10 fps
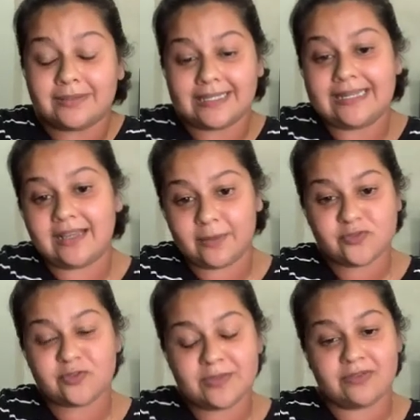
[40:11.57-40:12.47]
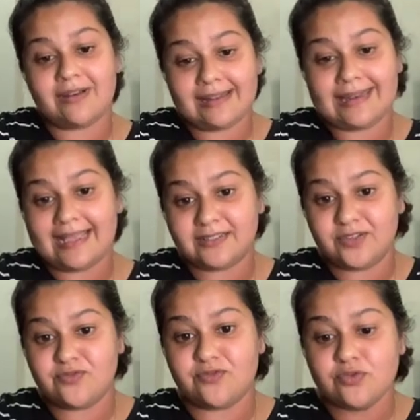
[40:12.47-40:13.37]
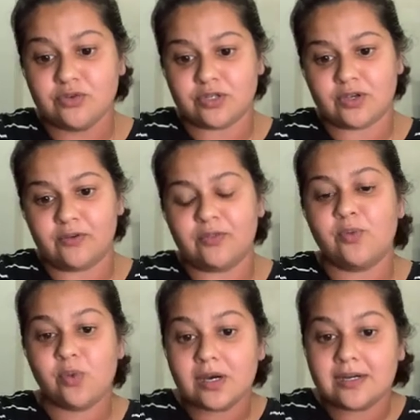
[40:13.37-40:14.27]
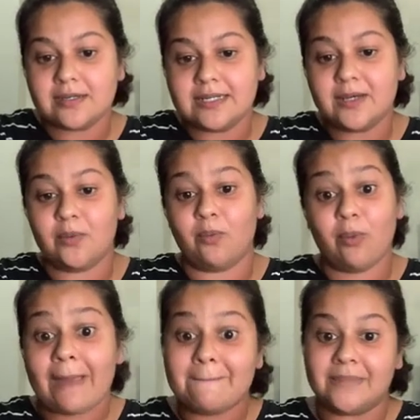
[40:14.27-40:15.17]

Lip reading: It comes from the Latin root of the word web.